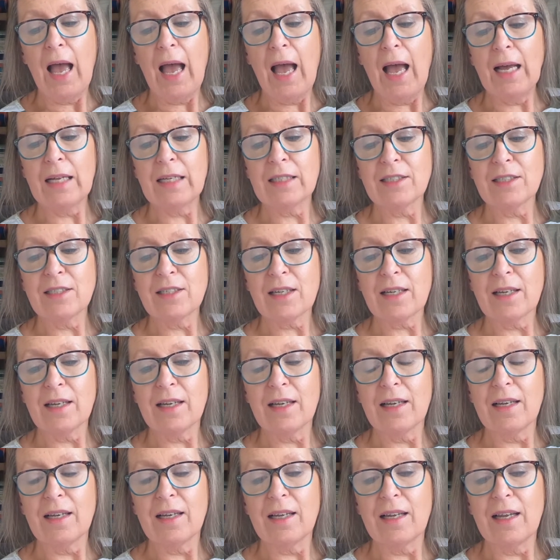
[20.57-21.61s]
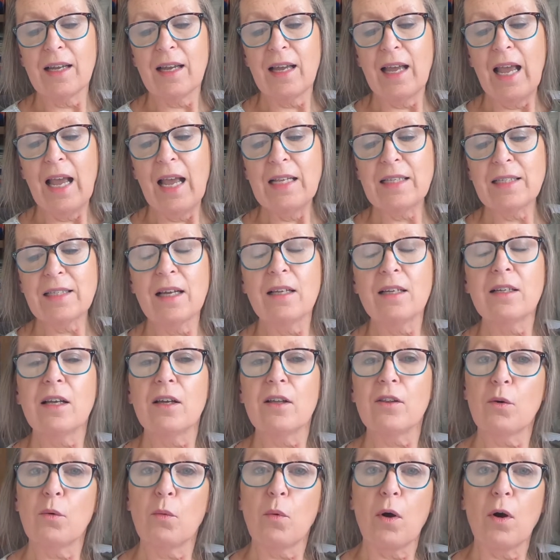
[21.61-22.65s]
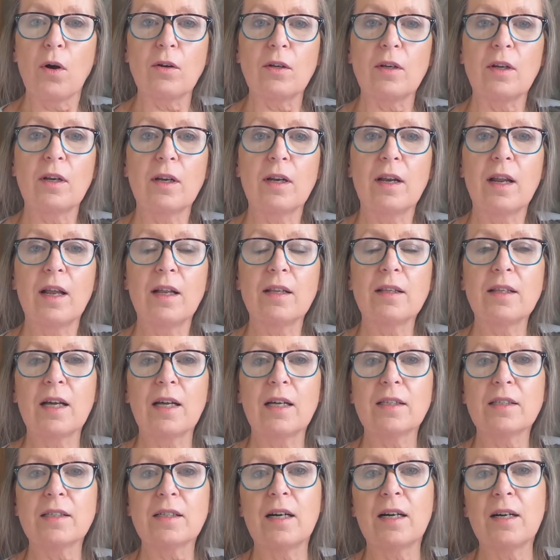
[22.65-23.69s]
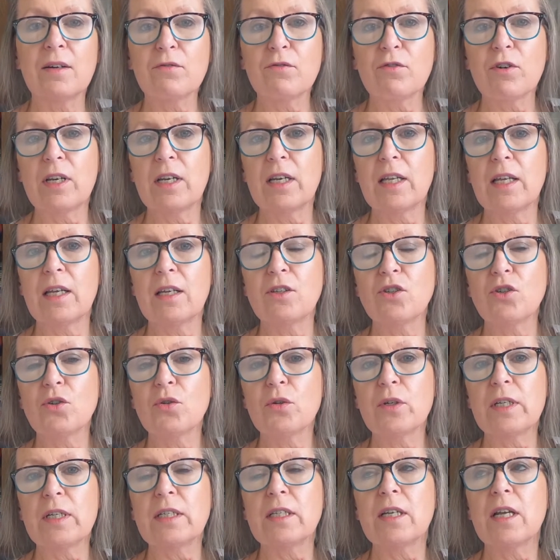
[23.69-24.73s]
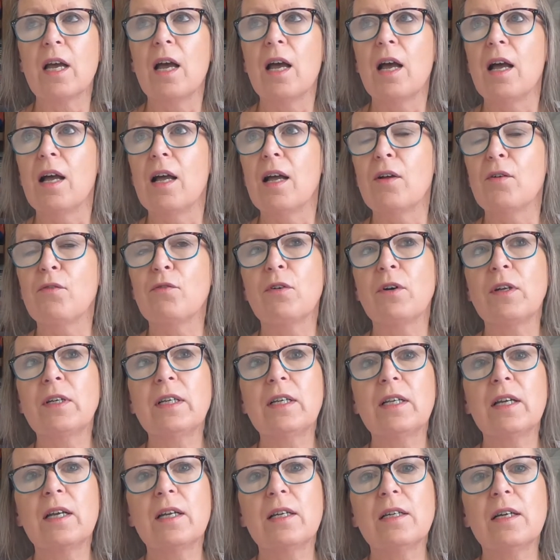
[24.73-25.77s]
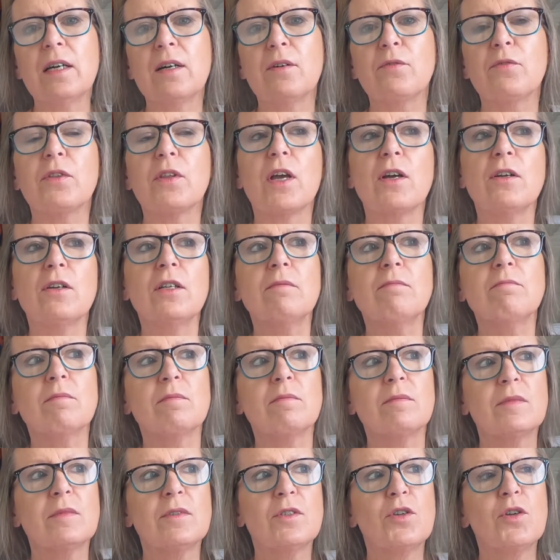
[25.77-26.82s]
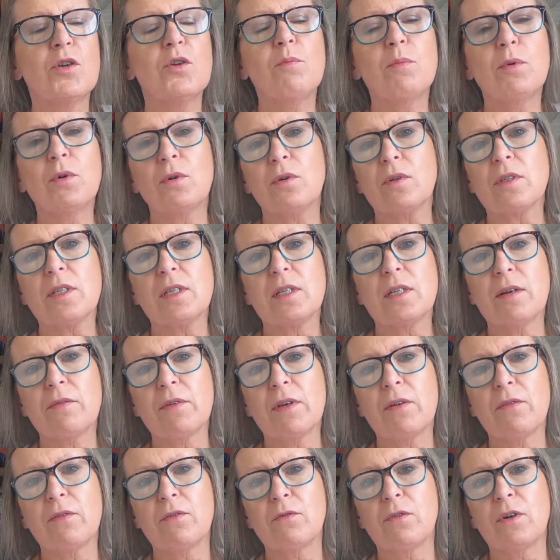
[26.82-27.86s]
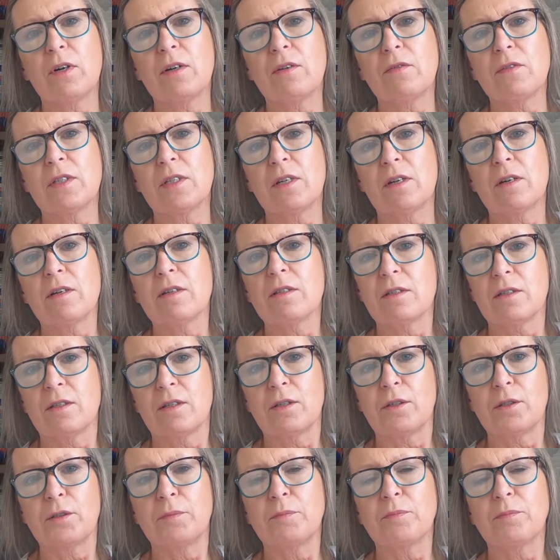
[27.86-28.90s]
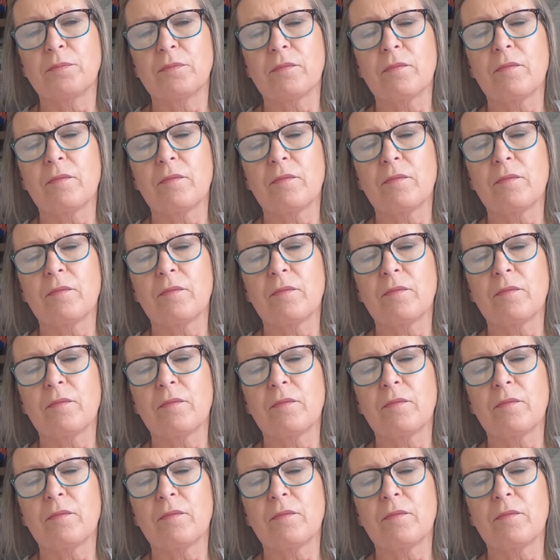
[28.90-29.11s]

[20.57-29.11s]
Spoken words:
And it's another one that I've really enjoyed. Funnily enough, the only two books that I've given 5 stars to